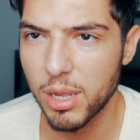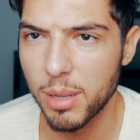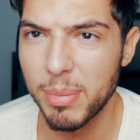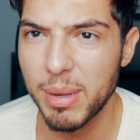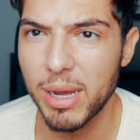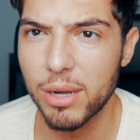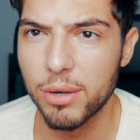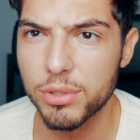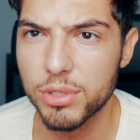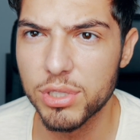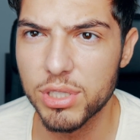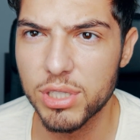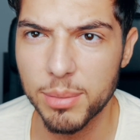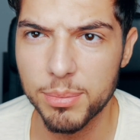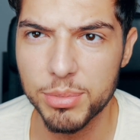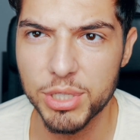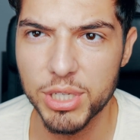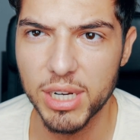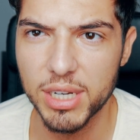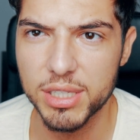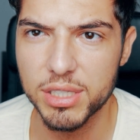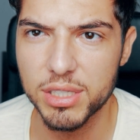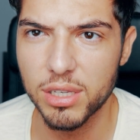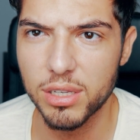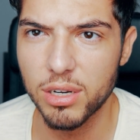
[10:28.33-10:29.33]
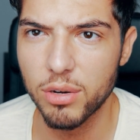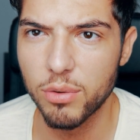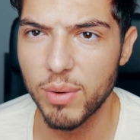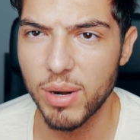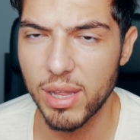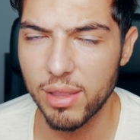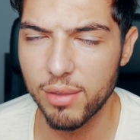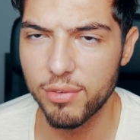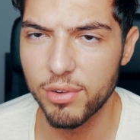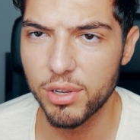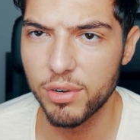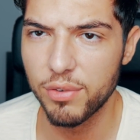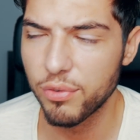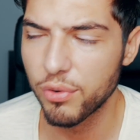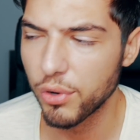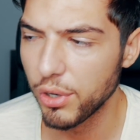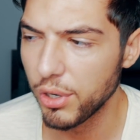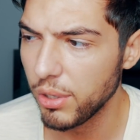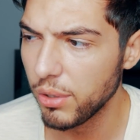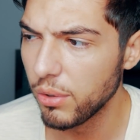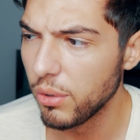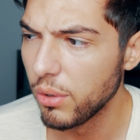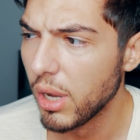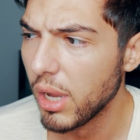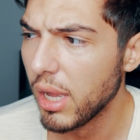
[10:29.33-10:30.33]
about subjects that are relevant for
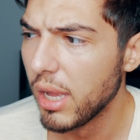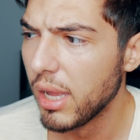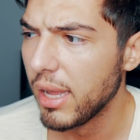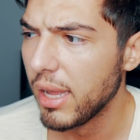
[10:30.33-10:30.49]
you.